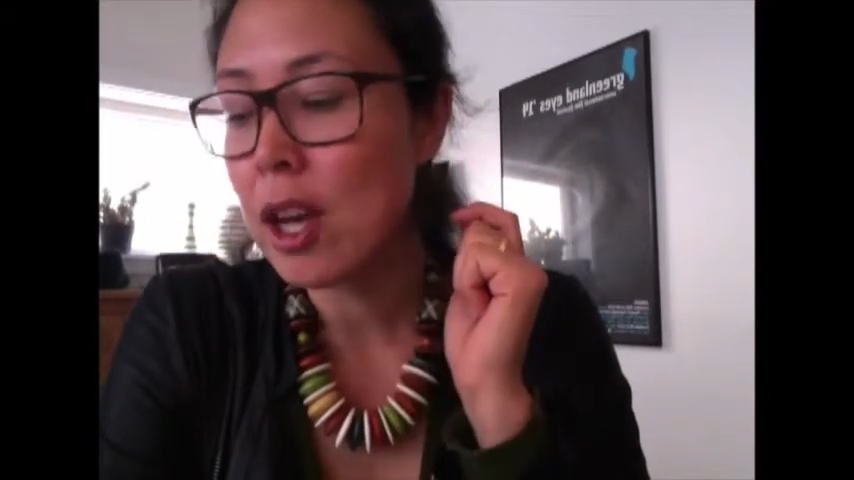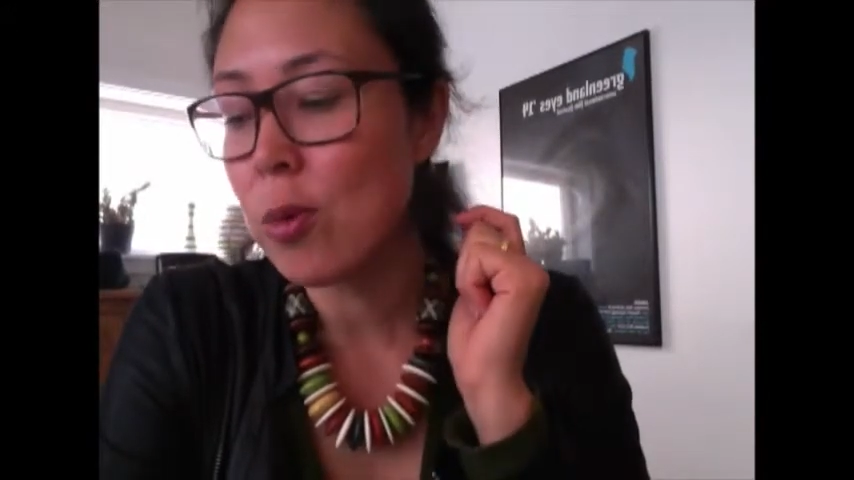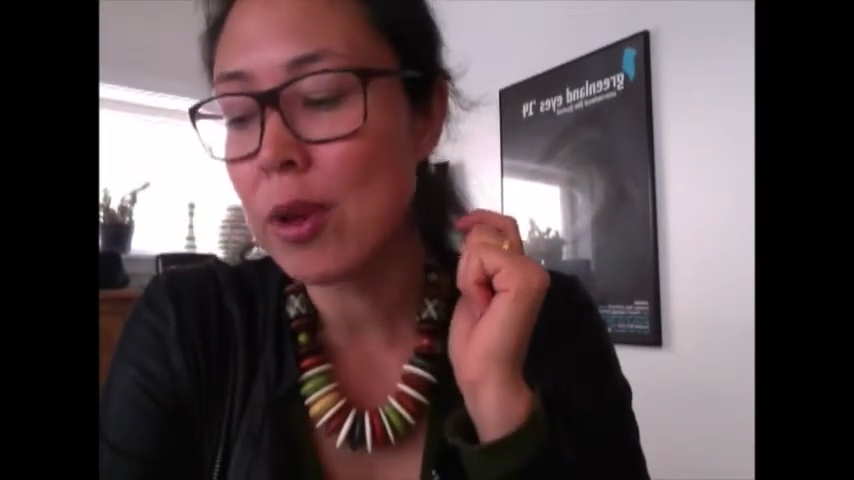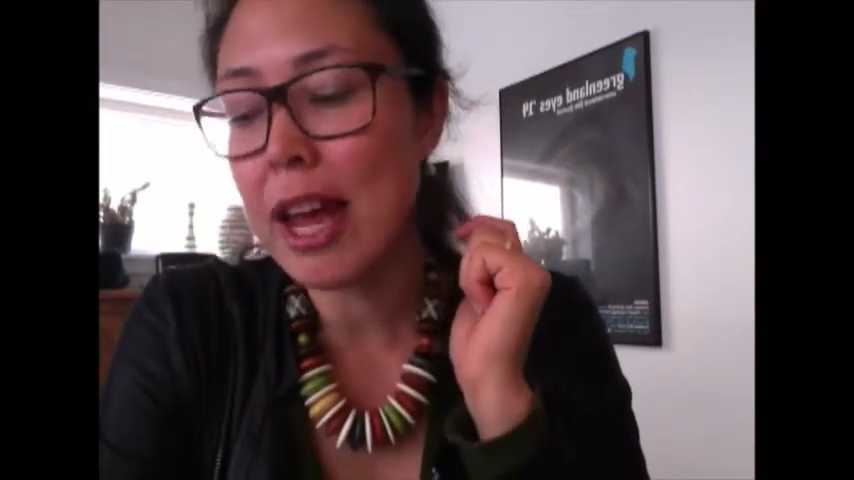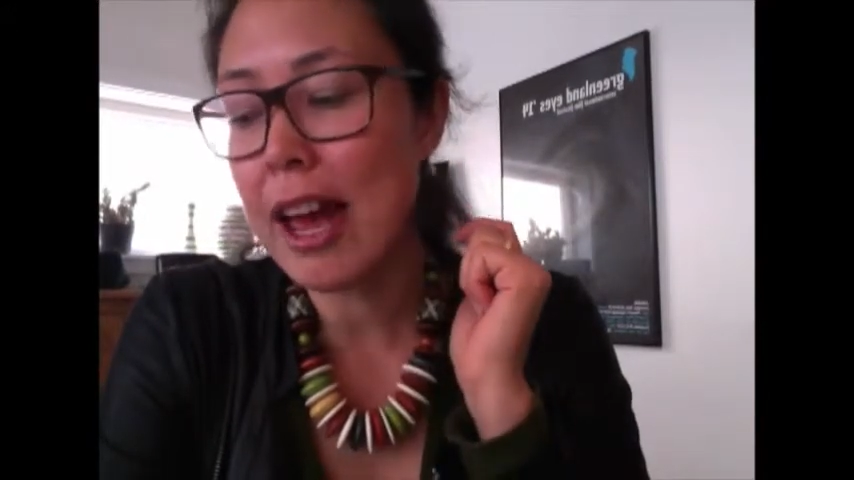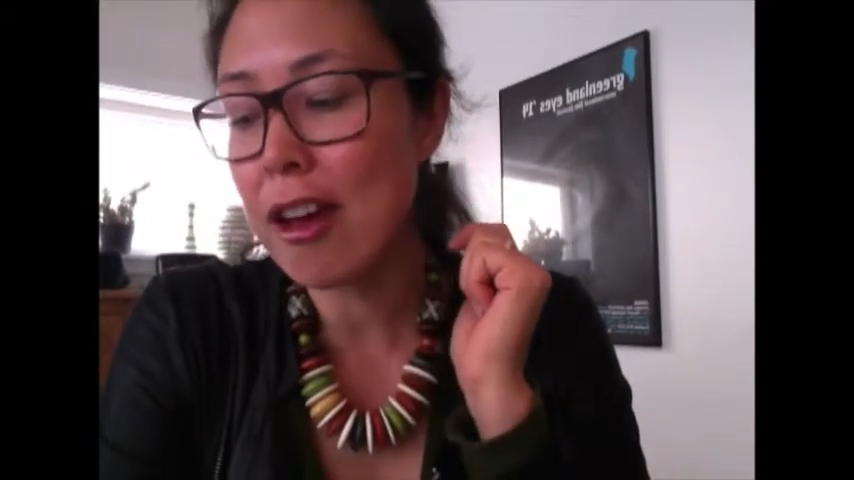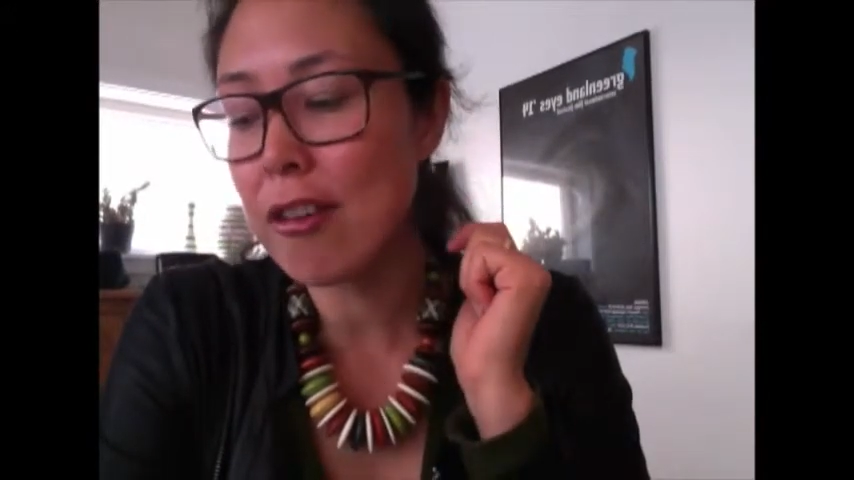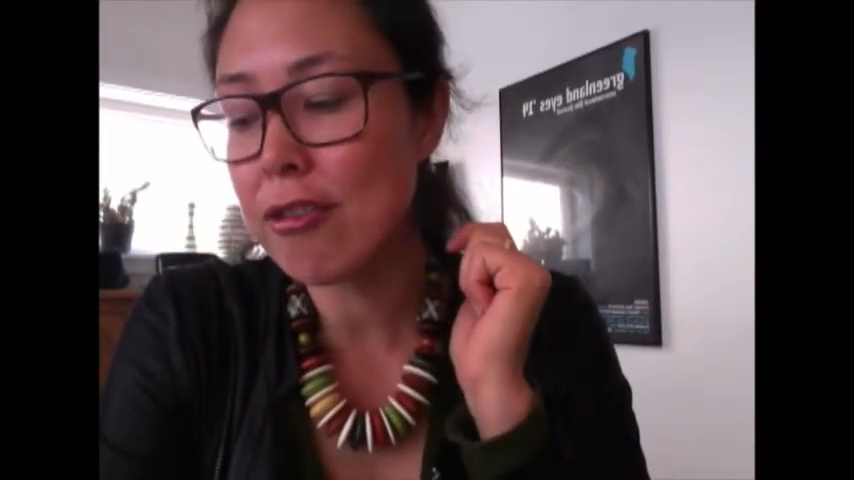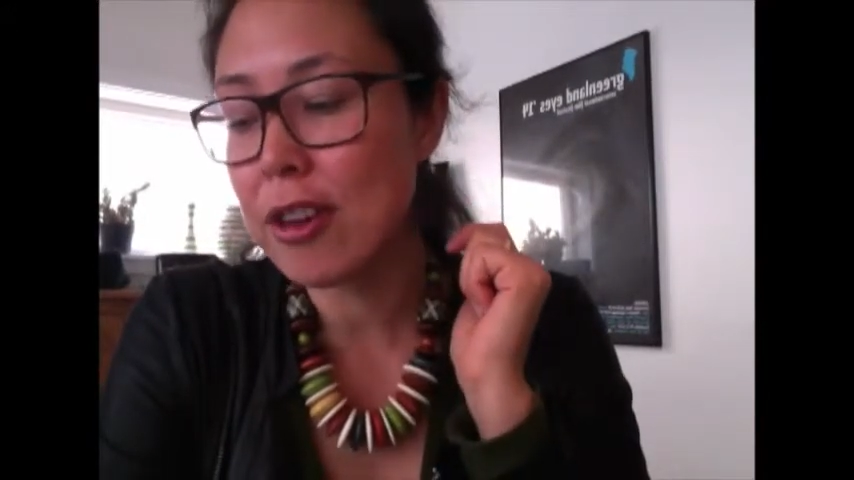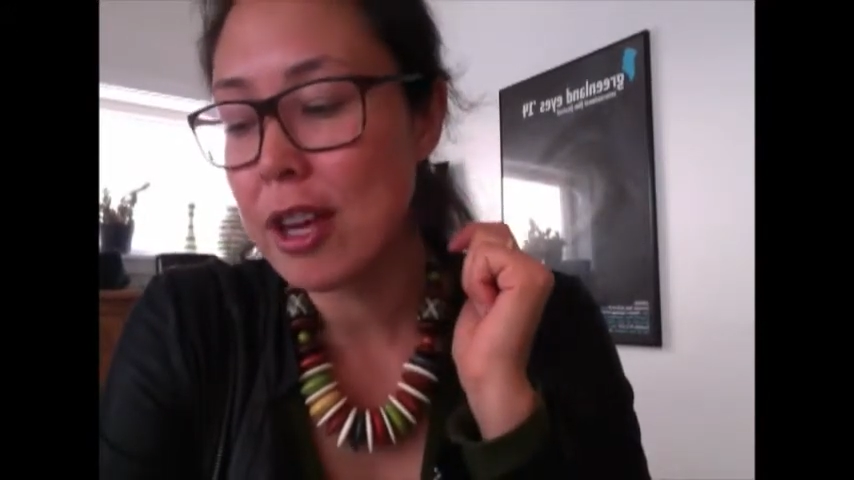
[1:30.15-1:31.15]
We'll
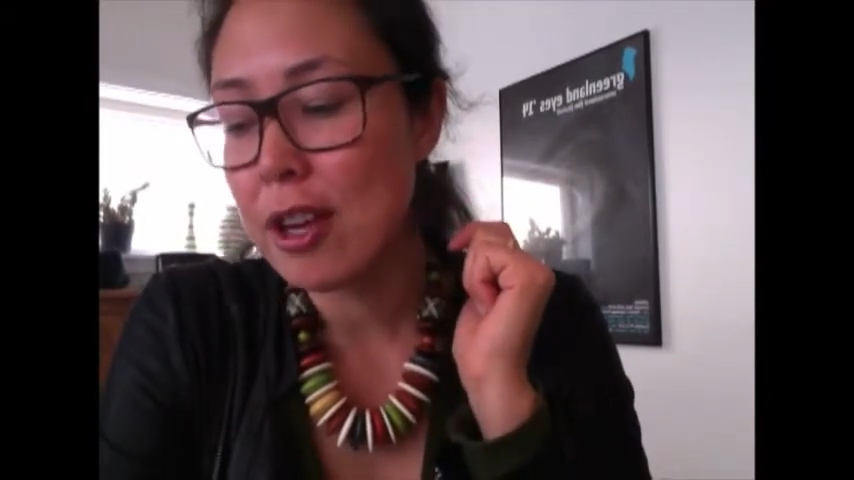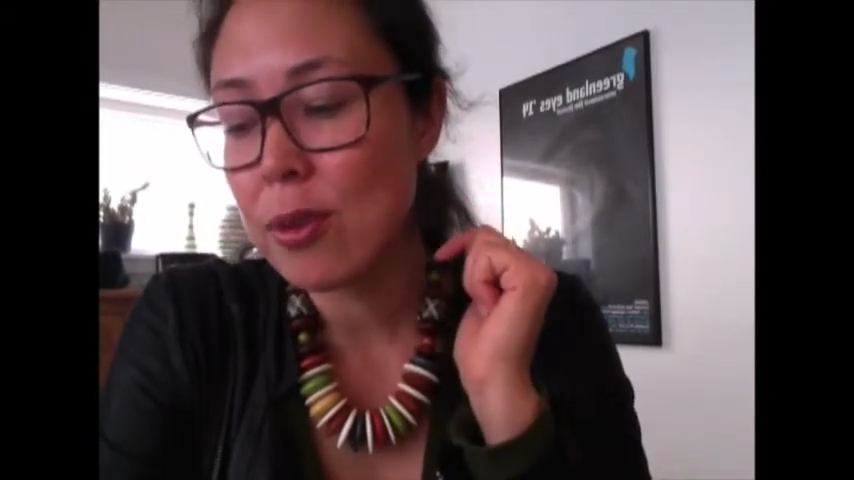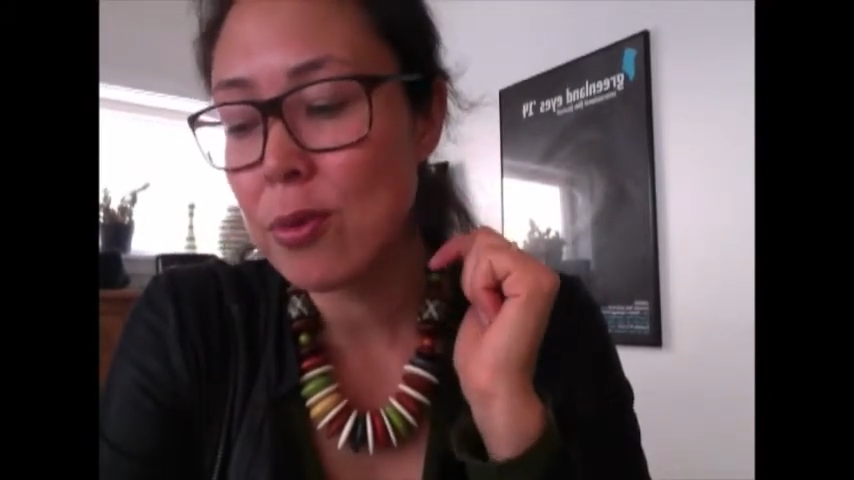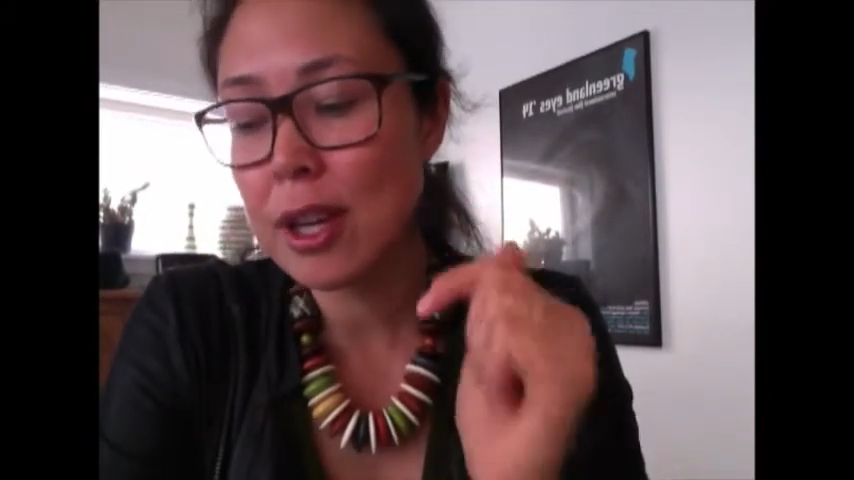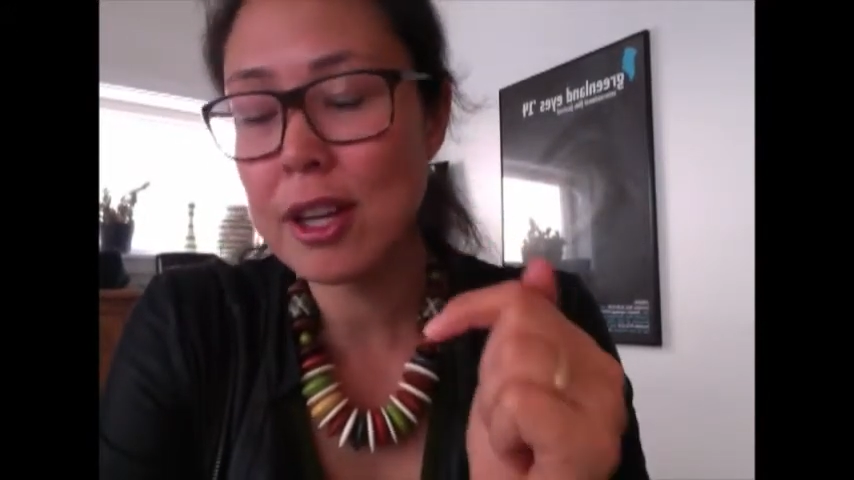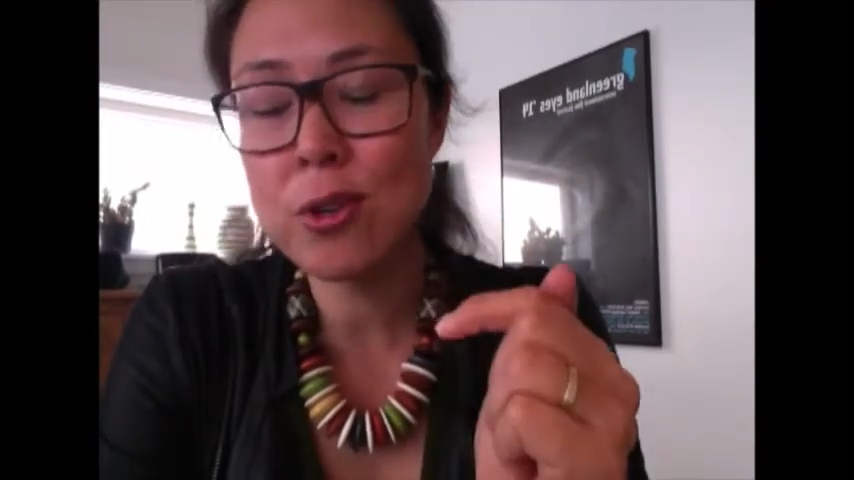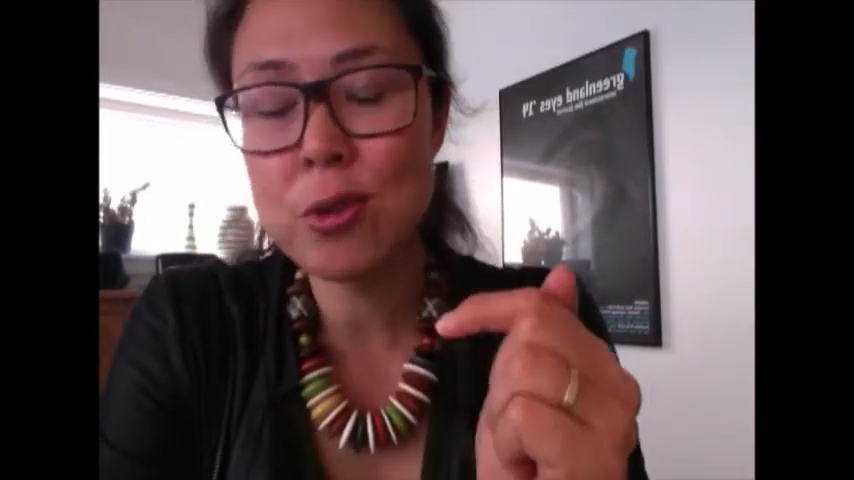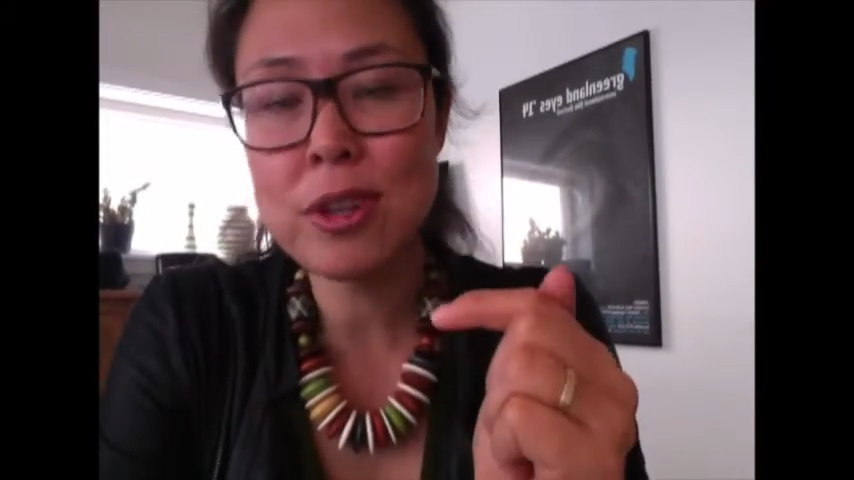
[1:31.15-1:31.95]
have really cool